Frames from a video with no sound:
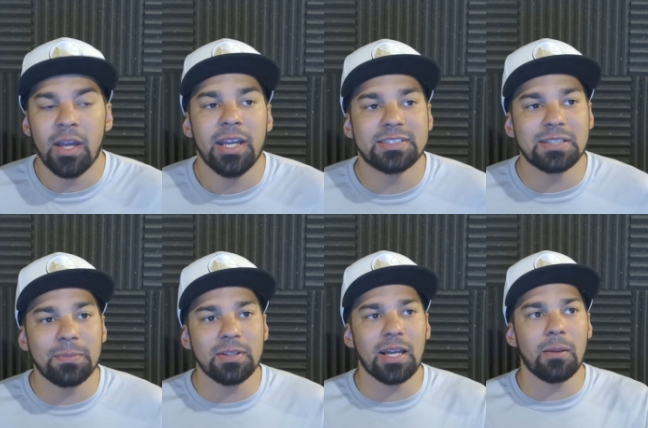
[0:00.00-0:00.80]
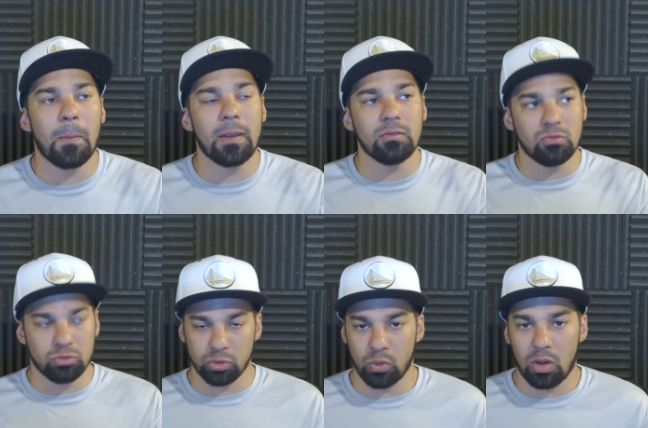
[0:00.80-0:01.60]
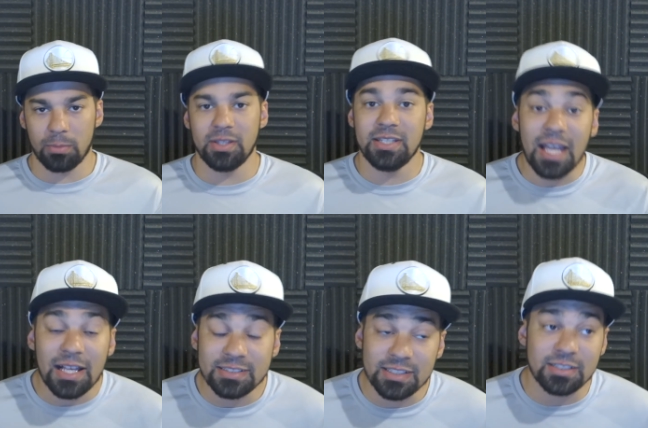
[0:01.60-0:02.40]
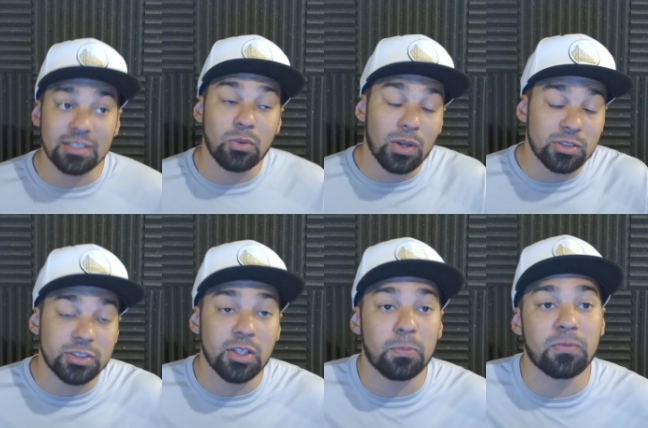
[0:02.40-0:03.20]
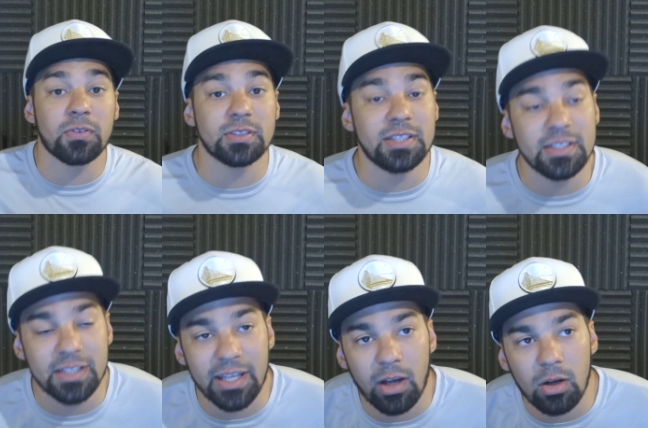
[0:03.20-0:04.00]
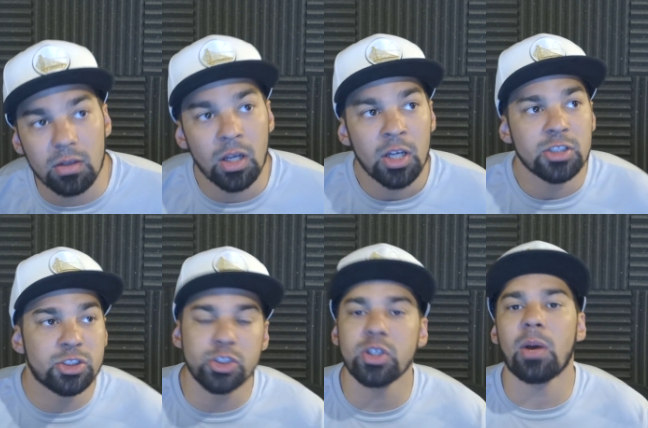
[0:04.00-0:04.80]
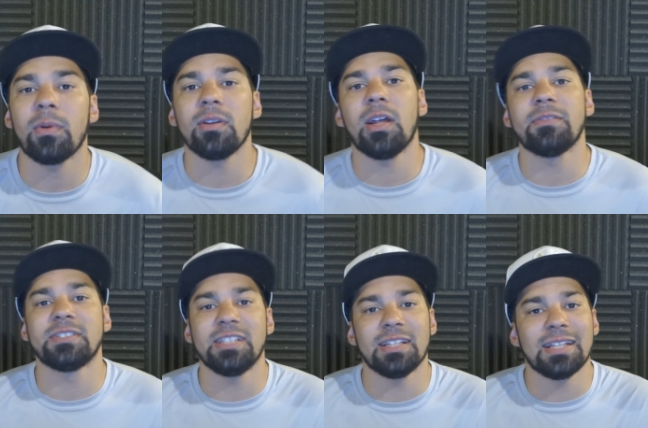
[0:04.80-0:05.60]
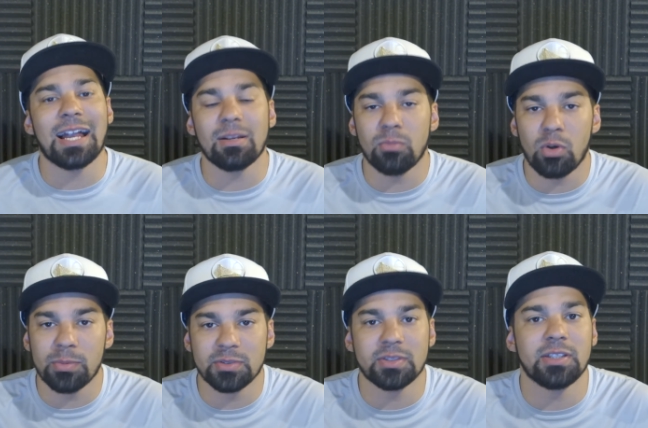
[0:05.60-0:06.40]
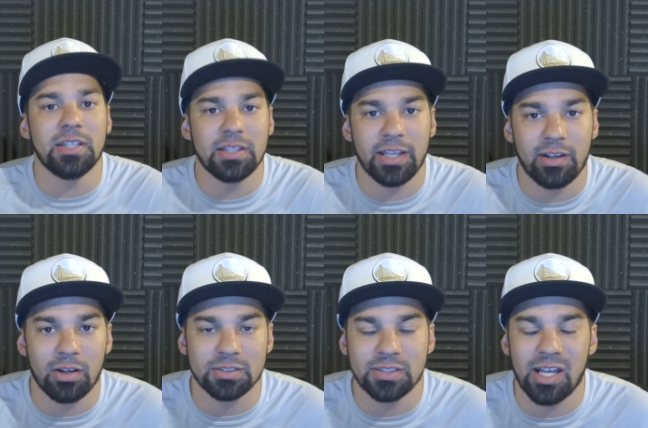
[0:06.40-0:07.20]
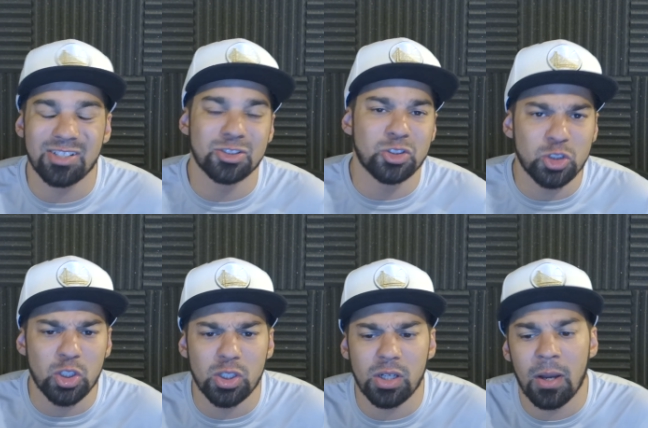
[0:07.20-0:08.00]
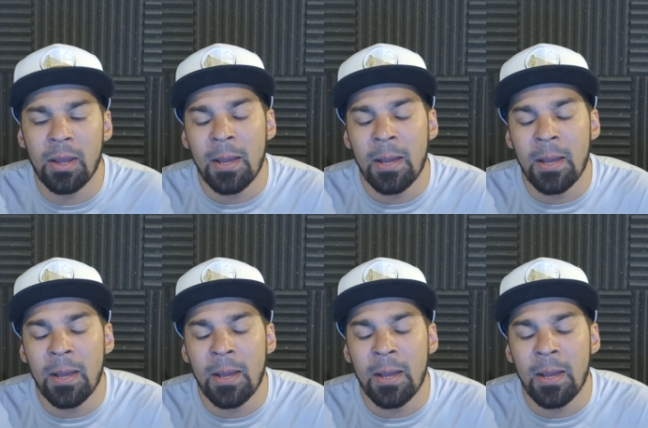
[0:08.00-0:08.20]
It's something that grew on me. Yes, do I still prefer the TNK art? Sure, I would have loved to see a lot of moments with the TNK art style, sure.